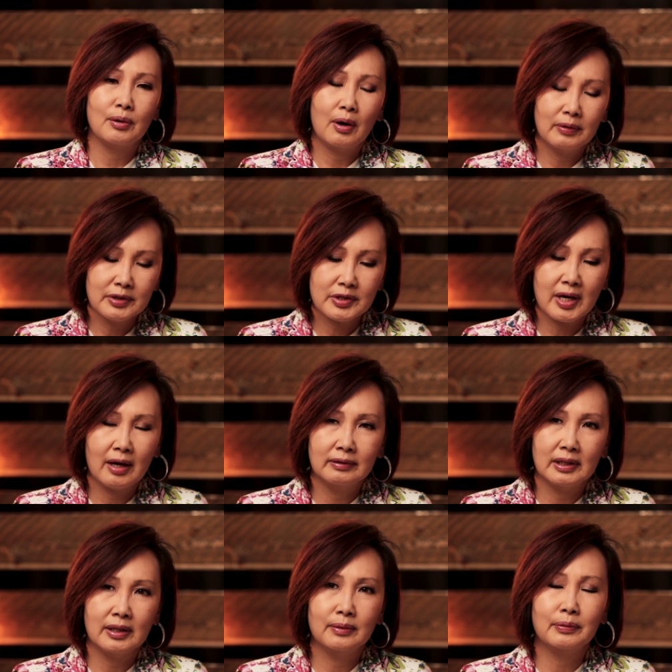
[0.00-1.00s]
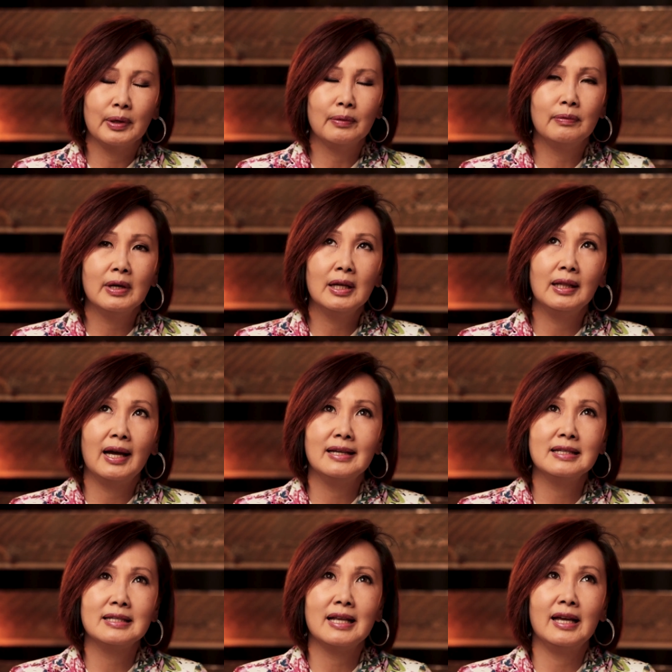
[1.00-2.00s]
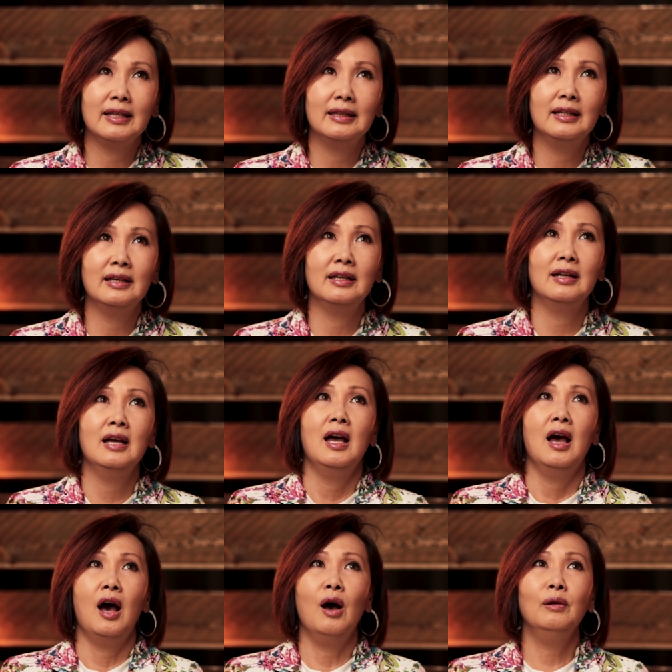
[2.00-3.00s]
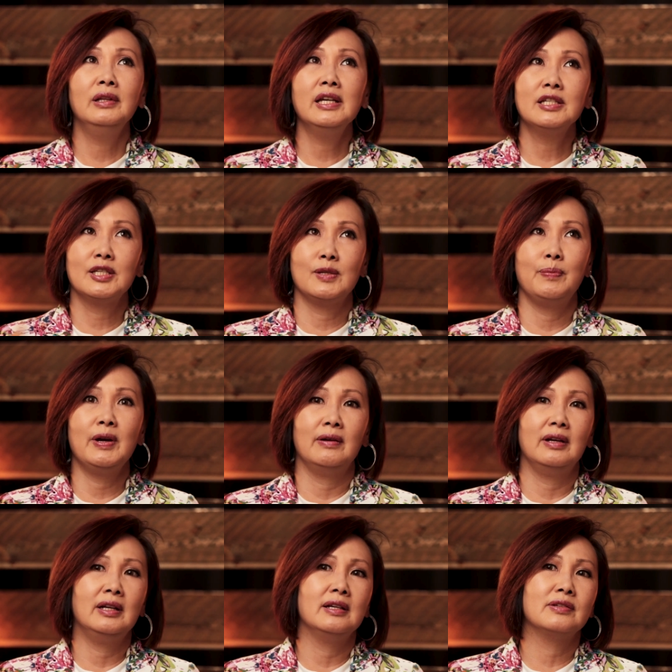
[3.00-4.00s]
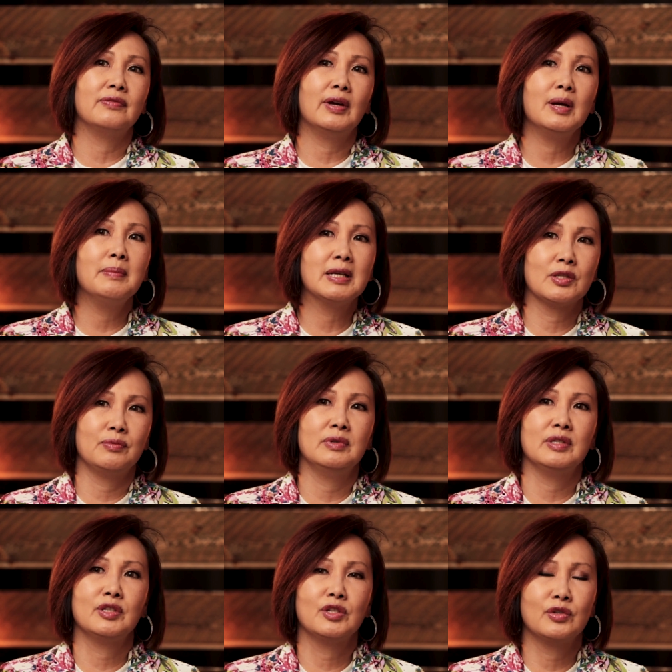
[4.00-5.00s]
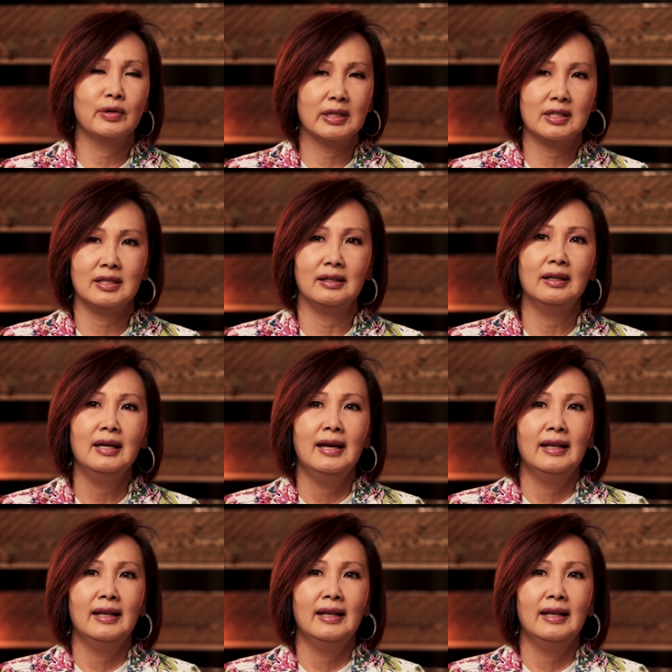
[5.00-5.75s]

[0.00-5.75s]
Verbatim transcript: to Orange County, we realized that the Holy Spirit is very much restricted.